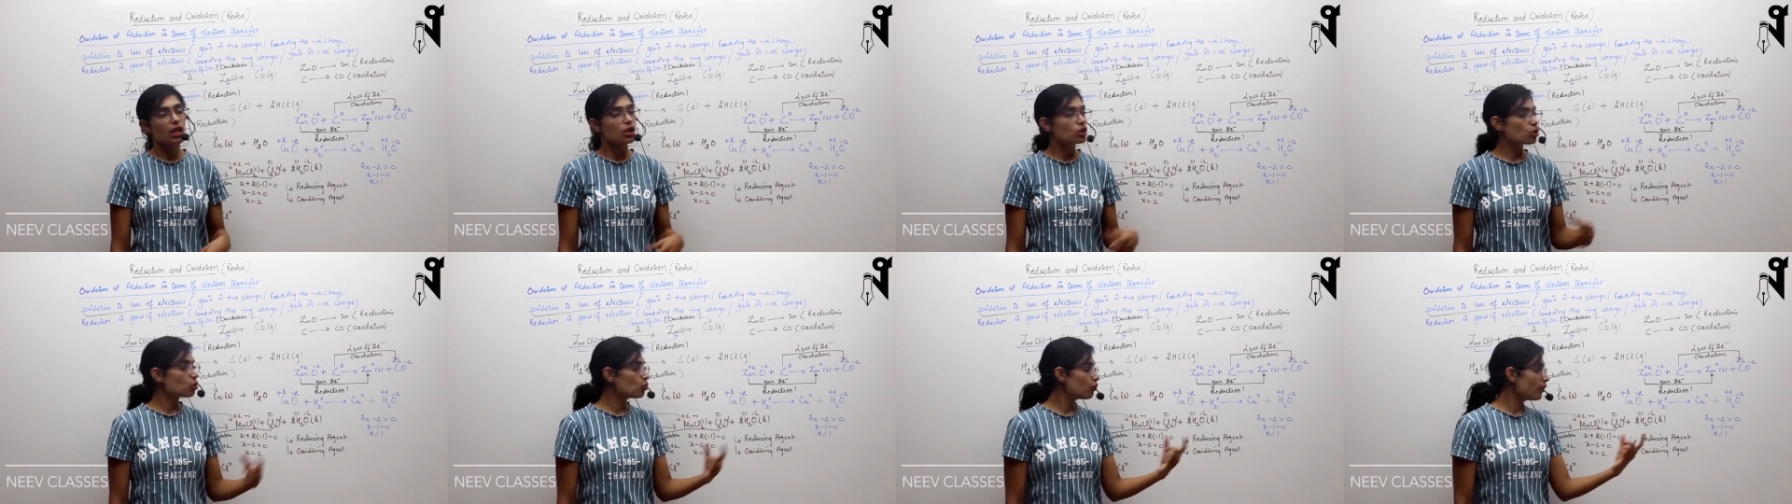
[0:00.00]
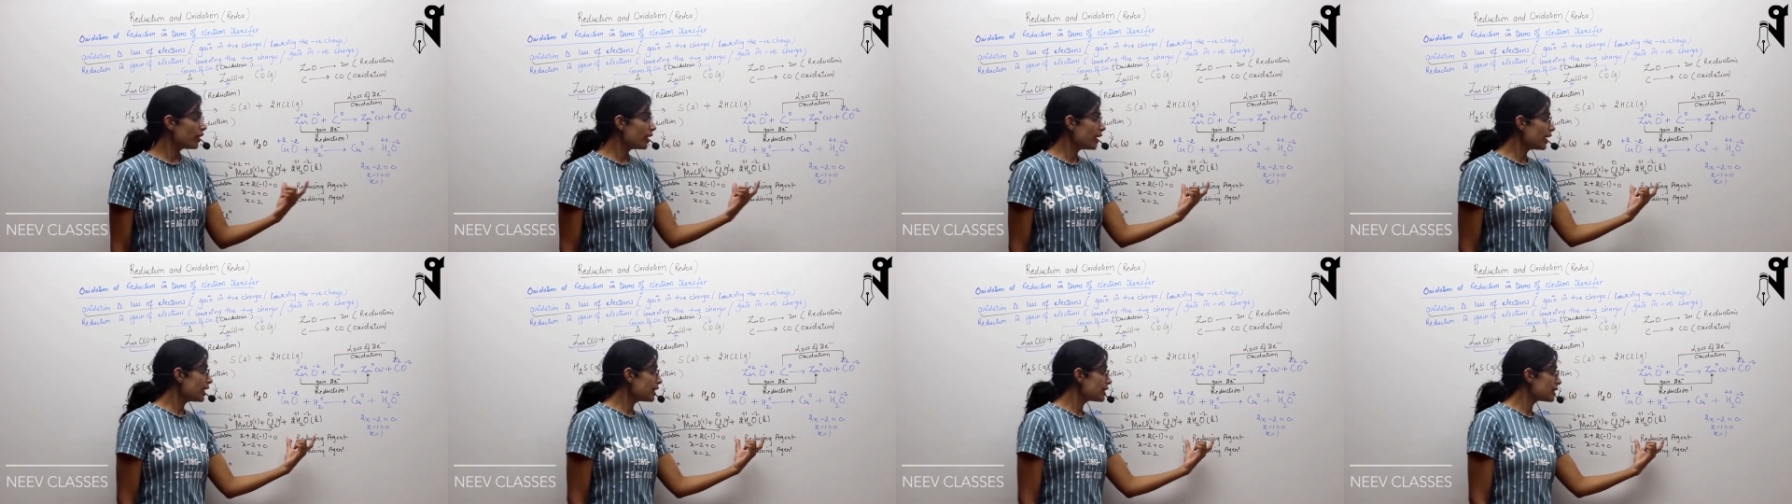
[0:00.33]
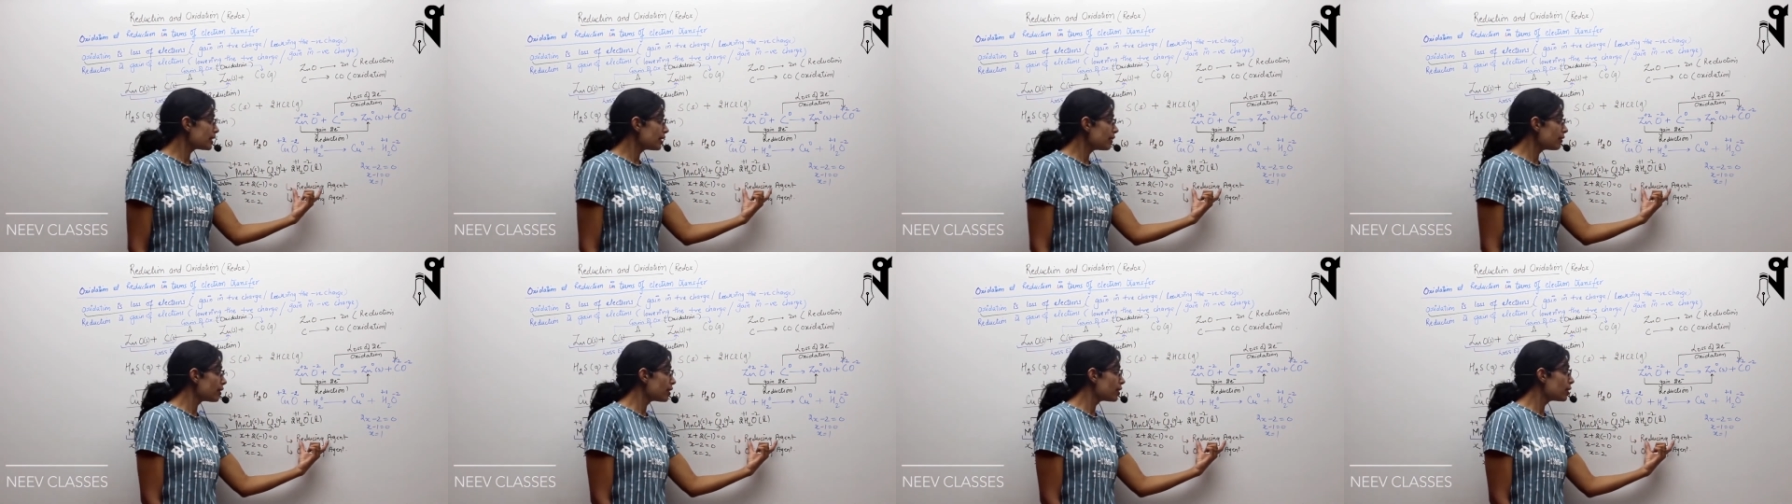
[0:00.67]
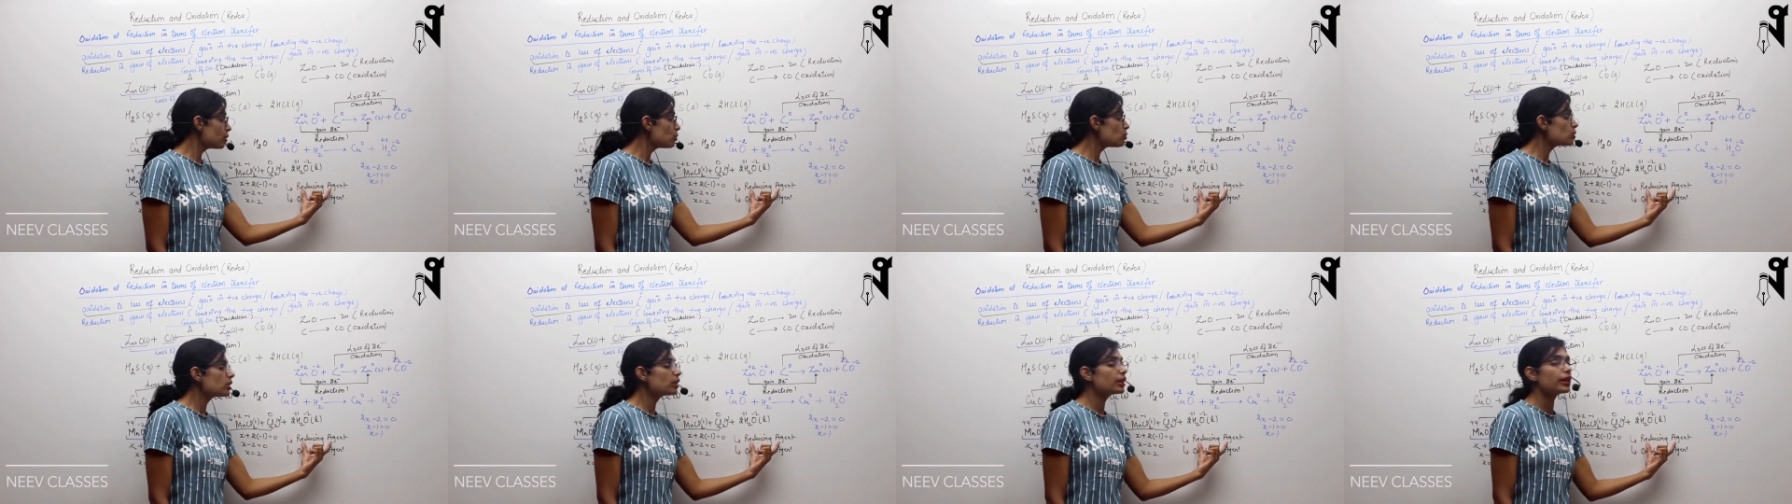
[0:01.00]
So when I say
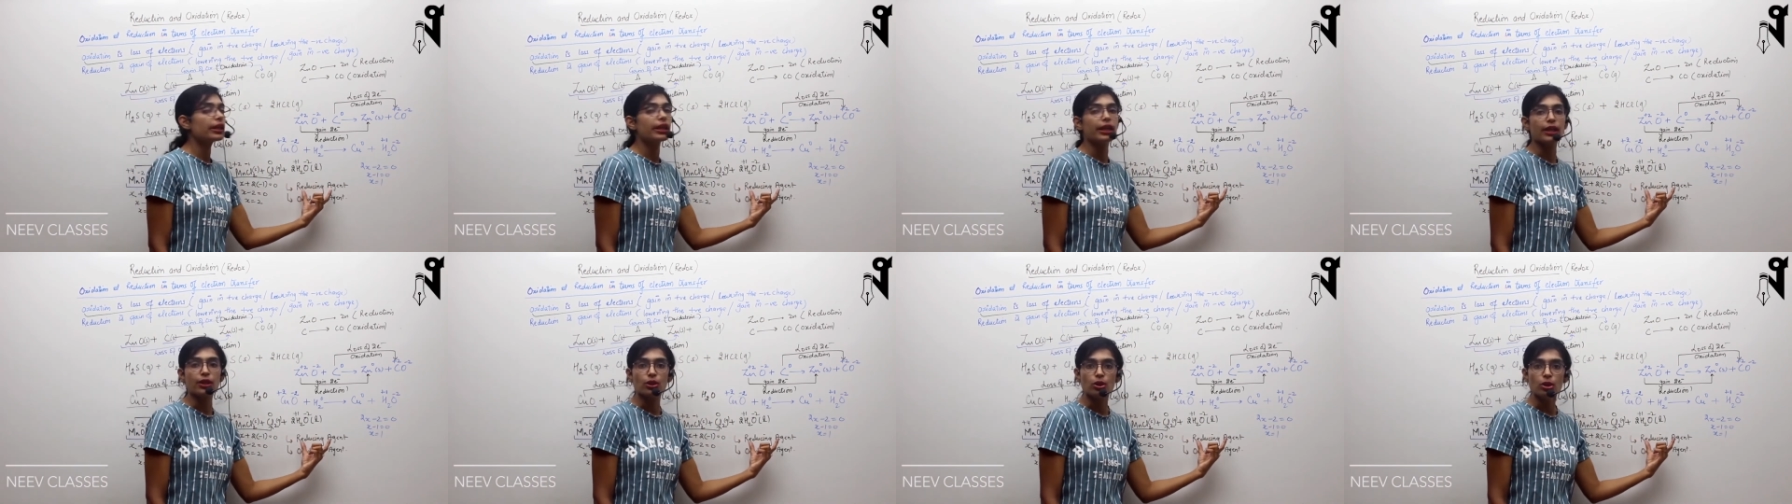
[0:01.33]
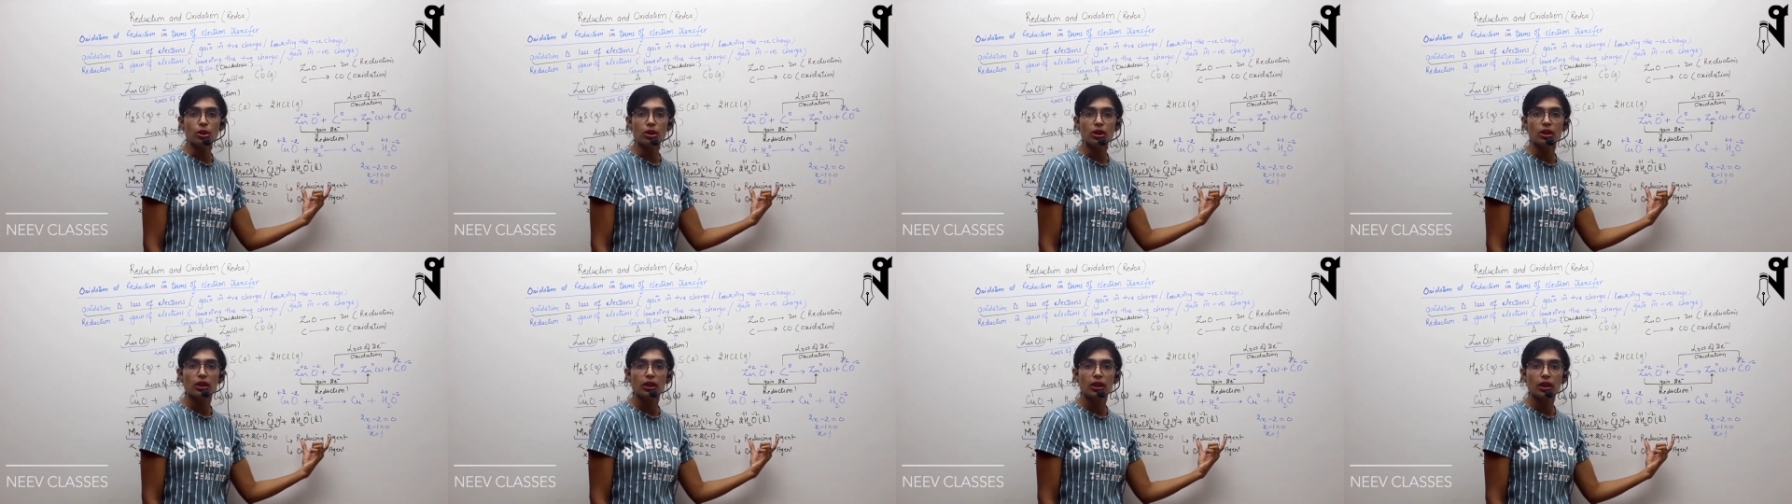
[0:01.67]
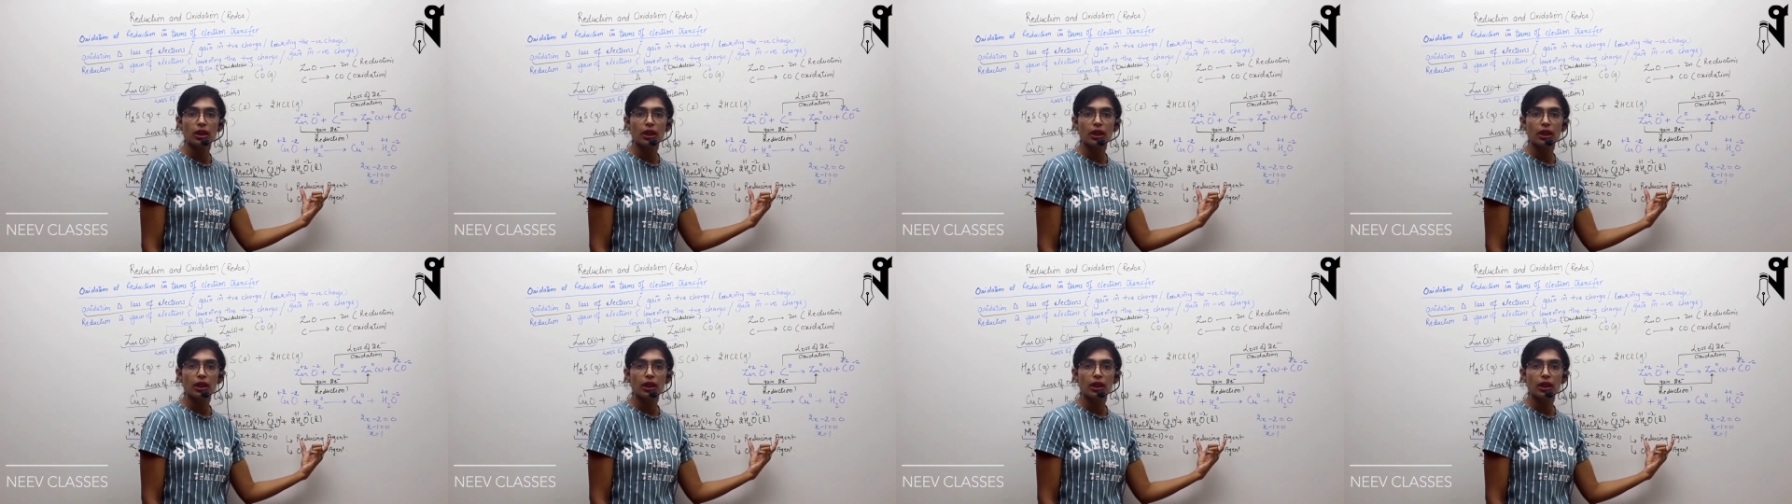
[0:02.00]
reducing agent,